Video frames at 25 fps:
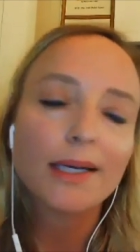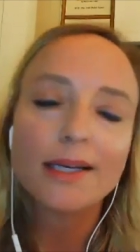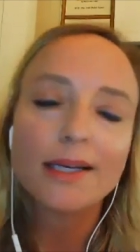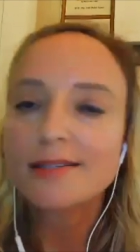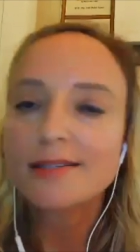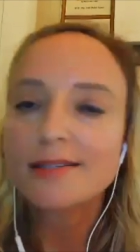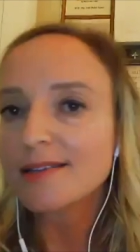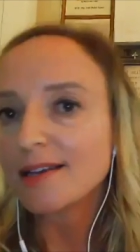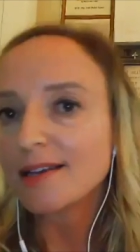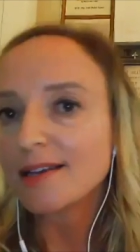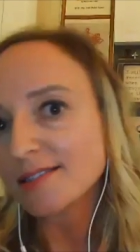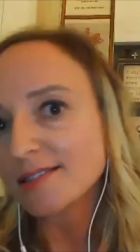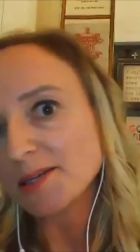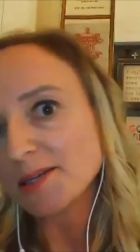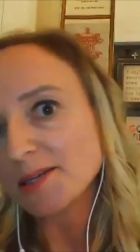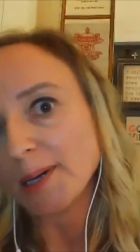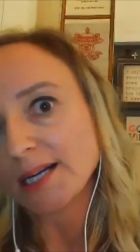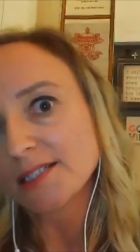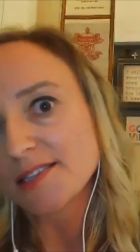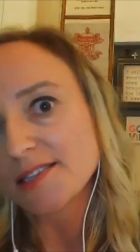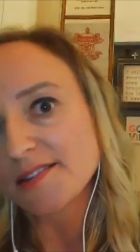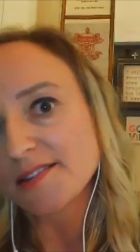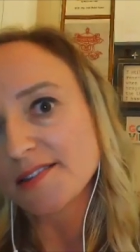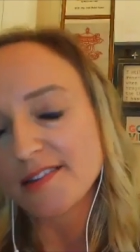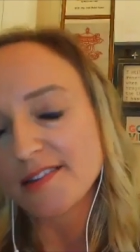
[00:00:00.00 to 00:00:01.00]
is on
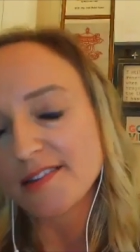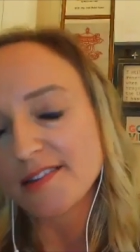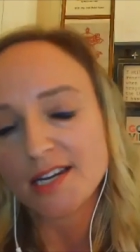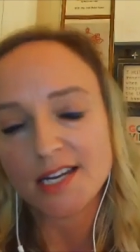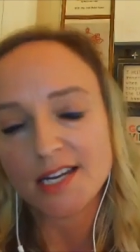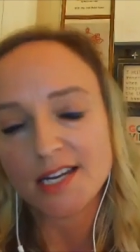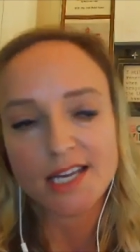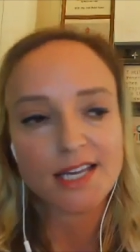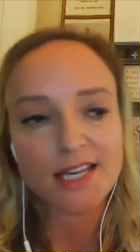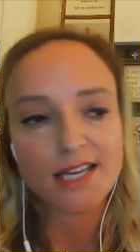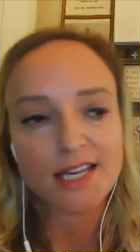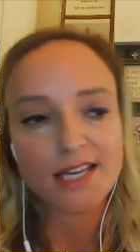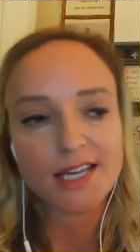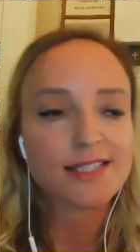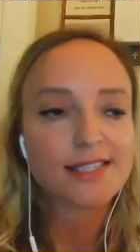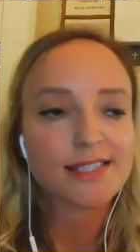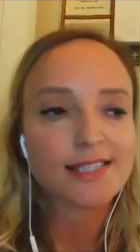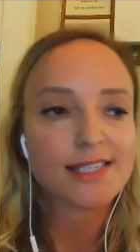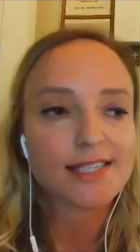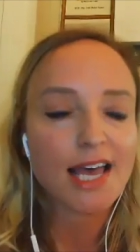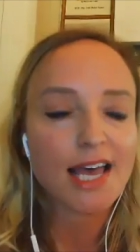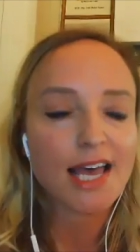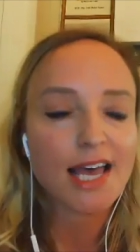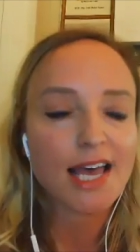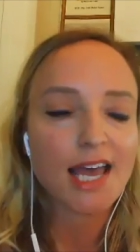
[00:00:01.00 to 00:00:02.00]
tamoxifen, it
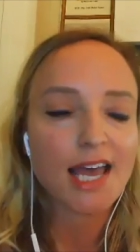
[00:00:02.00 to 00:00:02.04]
is